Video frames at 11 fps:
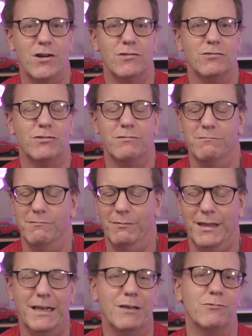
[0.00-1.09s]
how
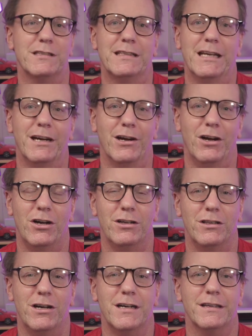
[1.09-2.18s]
that it was there
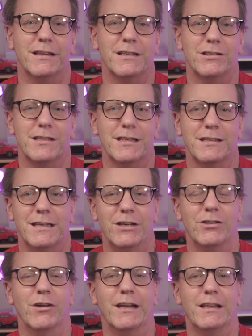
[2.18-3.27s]
all along, they just didn't
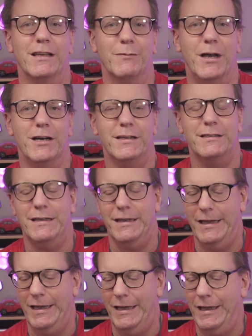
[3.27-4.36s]
tell you anything about
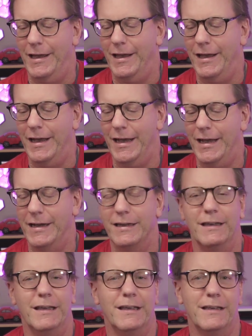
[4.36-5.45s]
it,
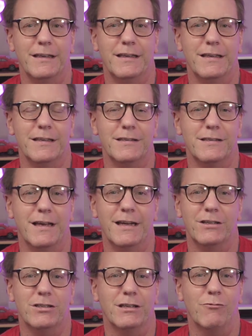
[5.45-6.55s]
uh, it is
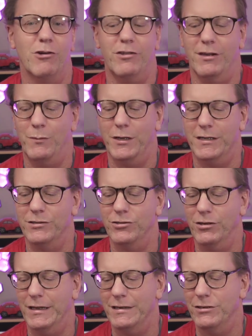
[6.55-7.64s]
actually worth it
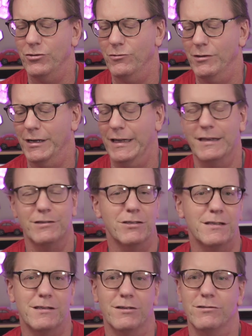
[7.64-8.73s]
because you can do,
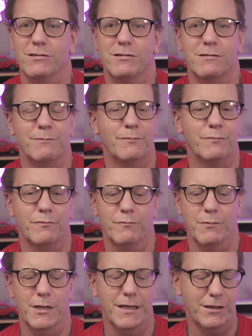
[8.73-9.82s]
again, just those,
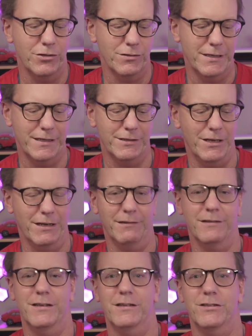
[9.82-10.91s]
hit those scenes.
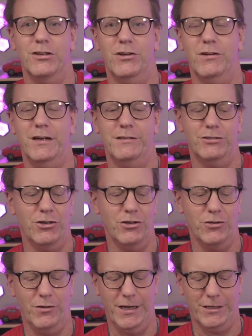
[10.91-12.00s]
And so I'll
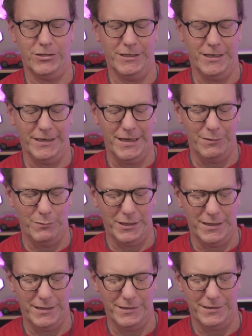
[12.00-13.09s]
show you actually again
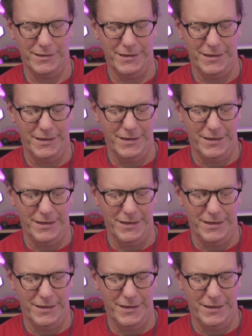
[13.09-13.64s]
because